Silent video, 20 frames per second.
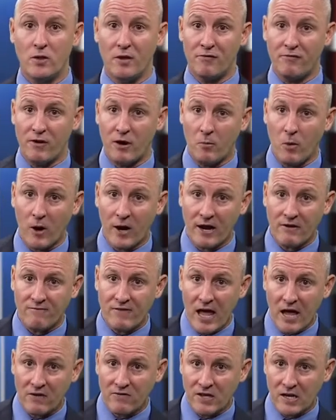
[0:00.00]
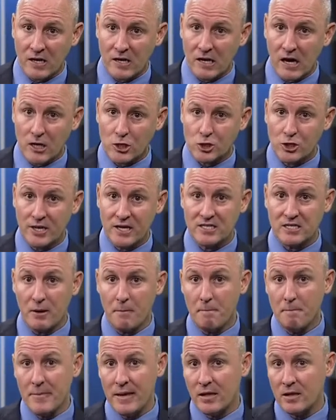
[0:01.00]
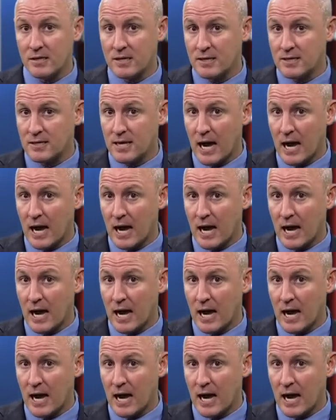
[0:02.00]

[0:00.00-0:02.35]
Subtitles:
the fair market value of the deduction is $1 million.